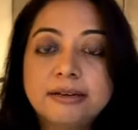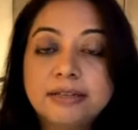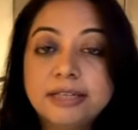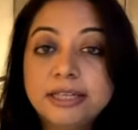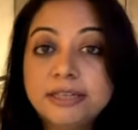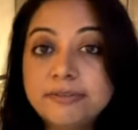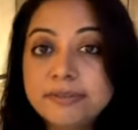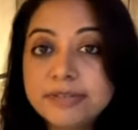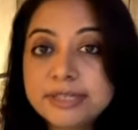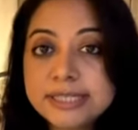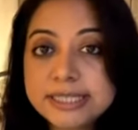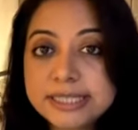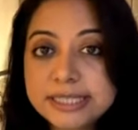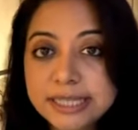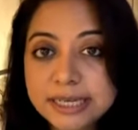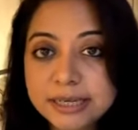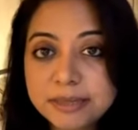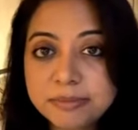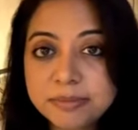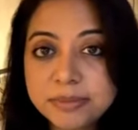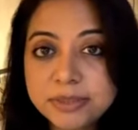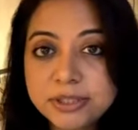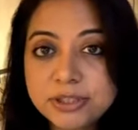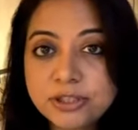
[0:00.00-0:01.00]
given
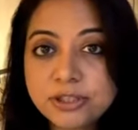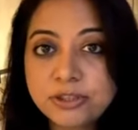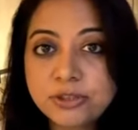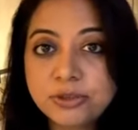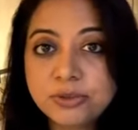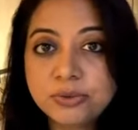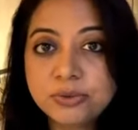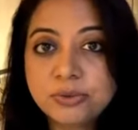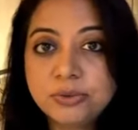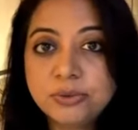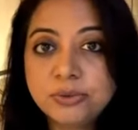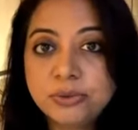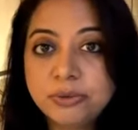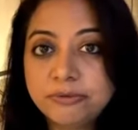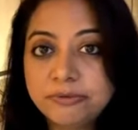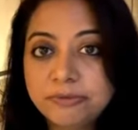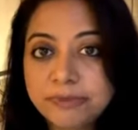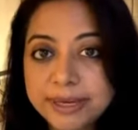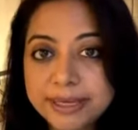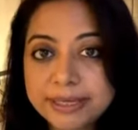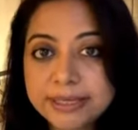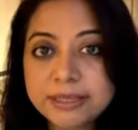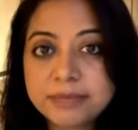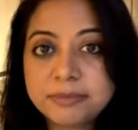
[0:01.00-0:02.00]
statements to
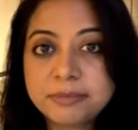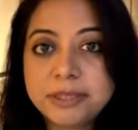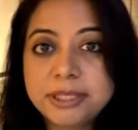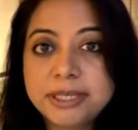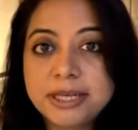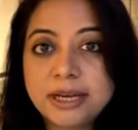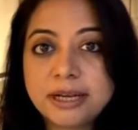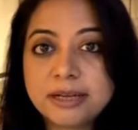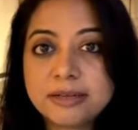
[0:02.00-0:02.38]
various media